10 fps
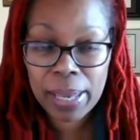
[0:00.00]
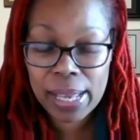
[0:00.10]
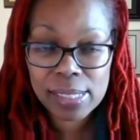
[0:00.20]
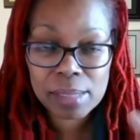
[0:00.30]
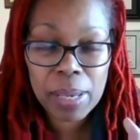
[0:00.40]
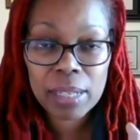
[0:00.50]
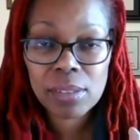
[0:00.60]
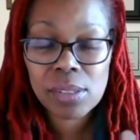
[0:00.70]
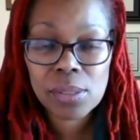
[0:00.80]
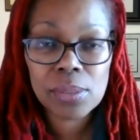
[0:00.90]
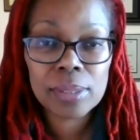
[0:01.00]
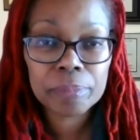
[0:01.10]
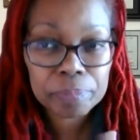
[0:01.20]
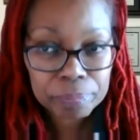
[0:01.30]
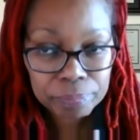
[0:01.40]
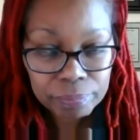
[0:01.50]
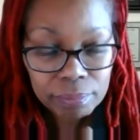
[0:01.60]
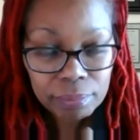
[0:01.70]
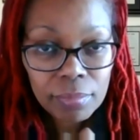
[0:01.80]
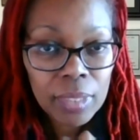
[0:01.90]
past medical school
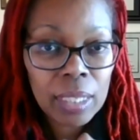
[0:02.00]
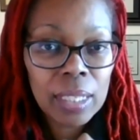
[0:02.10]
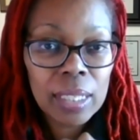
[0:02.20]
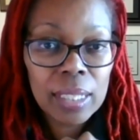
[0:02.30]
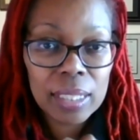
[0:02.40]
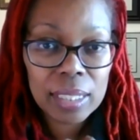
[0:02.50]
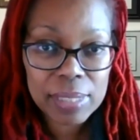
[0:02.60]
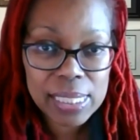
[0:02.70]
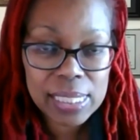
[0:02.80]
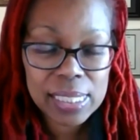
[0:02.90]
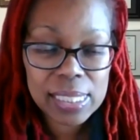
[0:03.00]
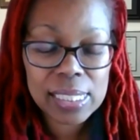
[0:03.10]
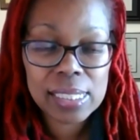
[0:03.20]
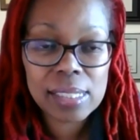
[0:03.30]
and our residency.